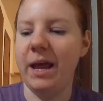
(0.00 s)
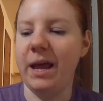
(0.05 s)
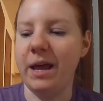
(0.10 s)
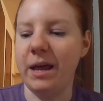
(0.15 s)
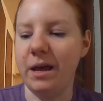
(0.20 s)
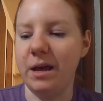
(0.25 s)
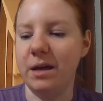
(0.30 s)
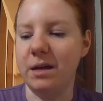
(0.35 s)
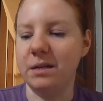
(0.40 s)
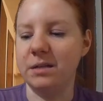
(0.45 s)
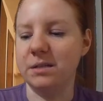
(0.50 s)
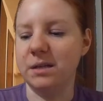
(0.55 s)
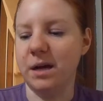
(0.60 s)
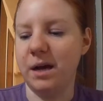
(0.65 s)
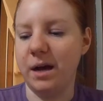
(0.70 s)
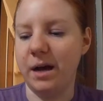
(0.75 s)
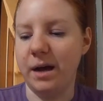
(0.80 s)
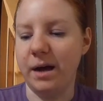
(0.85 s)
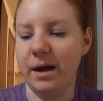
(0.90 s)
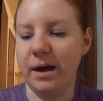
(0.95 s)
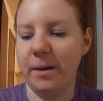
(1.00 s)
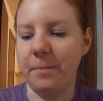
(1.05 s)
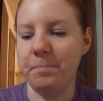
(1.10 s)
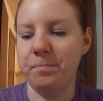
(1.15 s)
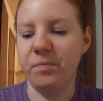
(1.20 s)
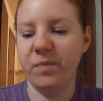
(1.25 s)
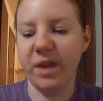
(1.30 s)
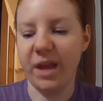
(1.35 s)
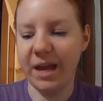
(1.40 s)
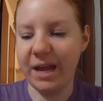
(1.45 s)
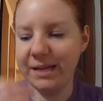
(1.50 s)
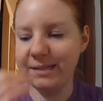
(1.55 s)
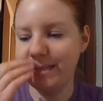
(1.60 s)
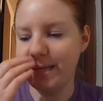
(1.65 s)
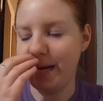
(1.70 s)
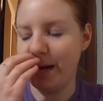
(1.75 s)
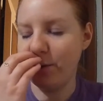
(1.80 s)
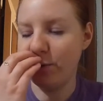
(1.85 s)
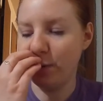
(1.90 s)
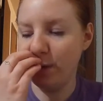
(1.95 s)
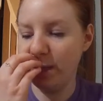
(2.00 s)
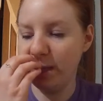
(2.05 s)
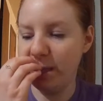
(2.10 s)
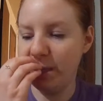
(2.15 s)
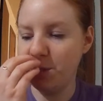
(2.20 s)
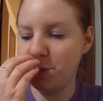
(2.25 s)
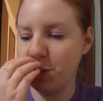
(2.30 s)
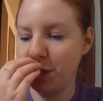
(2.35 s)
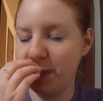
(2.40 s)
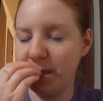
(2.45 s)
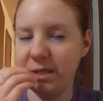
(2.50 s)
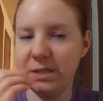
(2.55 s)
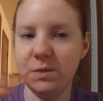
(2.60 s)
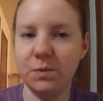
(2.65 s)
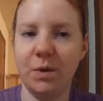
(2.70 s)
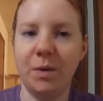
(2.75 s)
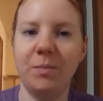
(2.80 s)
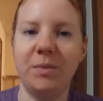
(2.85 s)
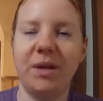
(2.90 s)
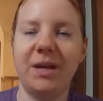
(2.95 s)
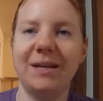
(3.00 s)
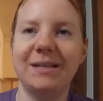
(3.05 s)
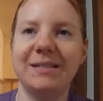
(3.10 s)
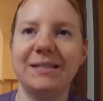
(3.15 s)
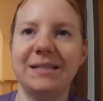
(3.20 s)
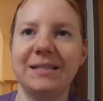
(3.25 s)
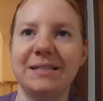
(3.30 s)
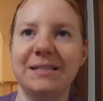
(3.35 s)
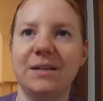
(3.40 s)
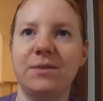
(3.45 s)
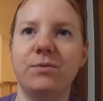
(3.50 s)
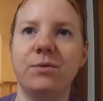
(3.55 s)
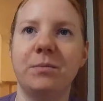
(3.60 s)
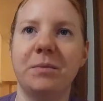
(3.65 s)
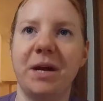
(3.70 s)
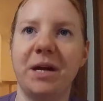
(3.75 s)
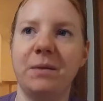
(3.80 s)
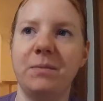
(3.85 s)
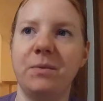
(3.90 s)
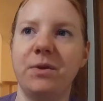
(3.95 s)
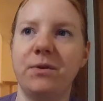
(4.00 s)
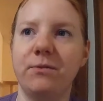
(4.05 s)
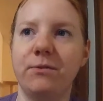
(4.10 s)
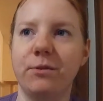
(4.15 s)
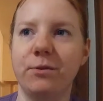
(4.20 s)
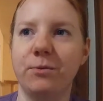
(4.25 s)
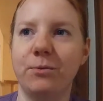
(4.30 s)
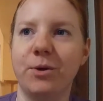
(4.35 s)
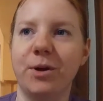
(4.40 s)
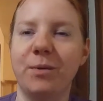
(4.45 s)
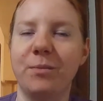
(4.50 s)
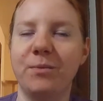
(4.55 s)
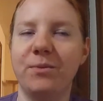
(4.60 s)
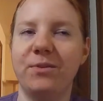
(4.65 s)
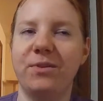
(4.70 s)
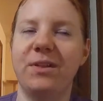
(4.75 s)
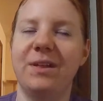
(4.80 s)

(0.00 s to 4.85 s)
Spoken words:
And like I said, I really enjoyed this one because it did remind me of the warmth